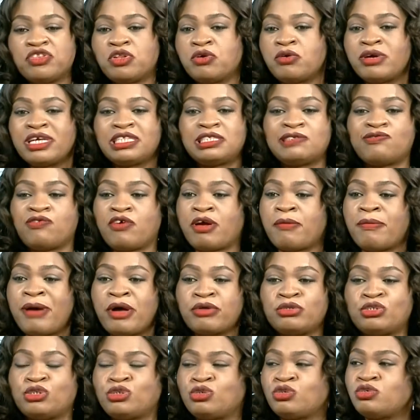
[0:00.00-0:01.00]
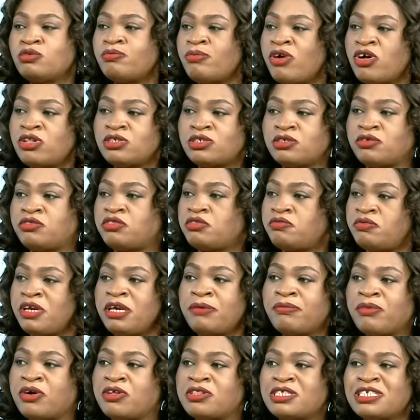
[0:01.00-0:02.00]
Even though it's for about 2 months or
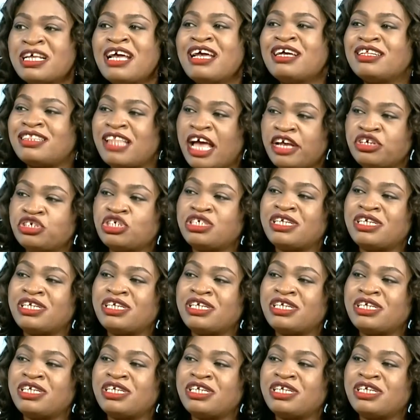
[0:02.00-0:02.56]
3 months,